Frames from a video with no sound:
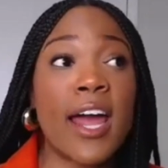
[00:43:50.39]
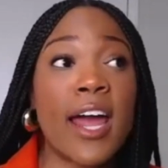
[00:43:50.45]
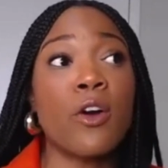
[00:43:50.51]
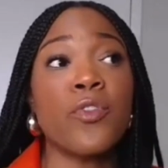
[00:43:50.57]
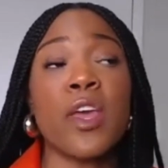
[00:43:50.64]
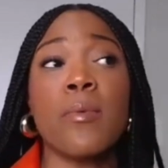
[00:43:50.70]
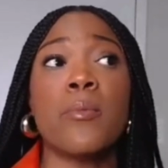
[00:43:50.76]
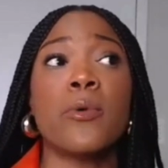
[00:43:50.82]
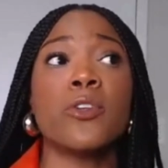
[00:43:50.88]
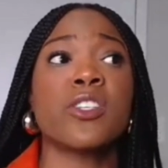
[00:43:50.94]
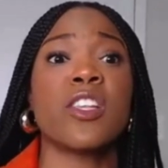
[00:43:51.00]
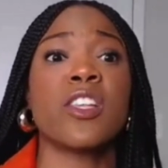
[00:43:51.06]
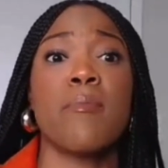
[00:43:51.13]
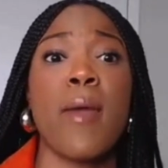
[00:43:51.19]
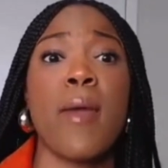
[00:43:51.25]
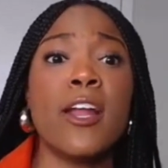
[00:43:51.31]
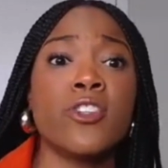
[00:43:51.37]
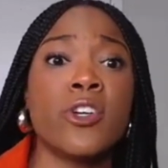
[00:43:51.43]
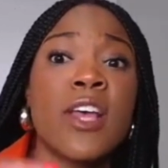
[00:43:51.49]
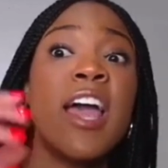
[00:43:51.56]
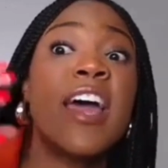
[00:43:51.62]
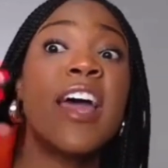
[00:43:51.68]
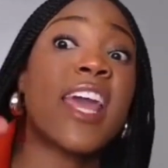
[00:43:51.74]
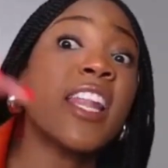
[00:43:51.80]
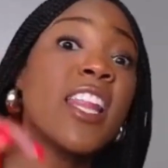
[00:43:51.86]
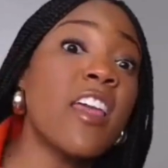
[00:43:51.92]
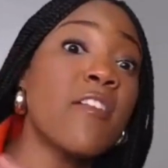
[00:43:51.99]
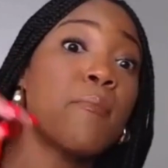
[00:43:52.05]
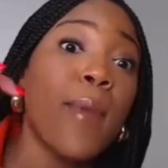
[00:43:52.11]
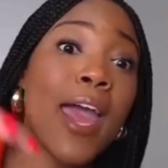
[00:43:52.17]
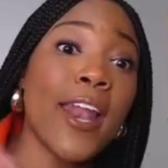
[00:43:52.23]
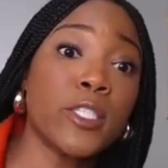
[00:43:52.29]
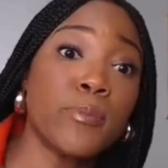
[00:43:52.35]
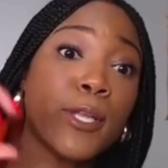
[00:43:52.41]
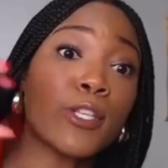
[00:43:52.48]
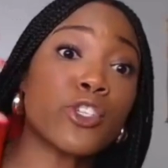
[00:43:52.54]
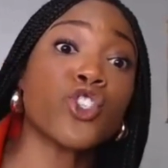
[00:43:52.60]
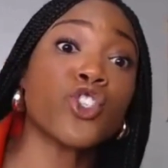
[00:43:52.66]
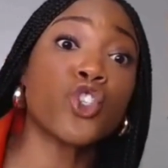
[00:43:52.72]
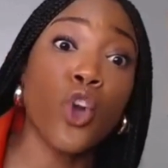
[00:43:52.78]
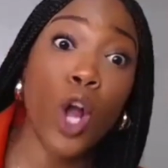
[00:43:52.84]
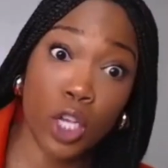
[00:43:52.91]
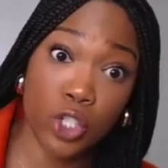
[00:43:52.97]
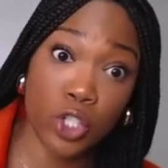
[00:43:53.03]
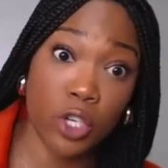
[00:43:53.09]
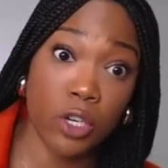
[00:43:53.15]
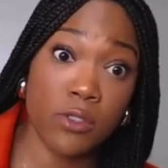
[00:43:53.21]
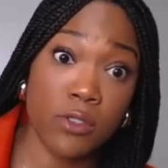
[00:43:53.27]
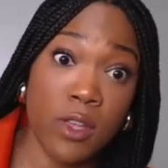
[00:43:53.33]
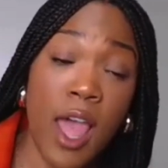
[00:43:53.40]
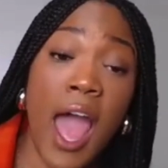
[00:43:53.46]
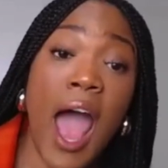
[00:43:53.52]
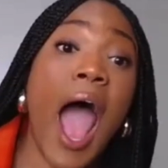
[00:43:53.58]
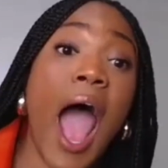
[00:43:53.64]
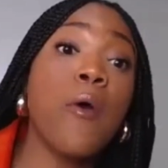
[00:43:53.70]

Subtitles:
And I don't think people just leave managers, they leave management structures.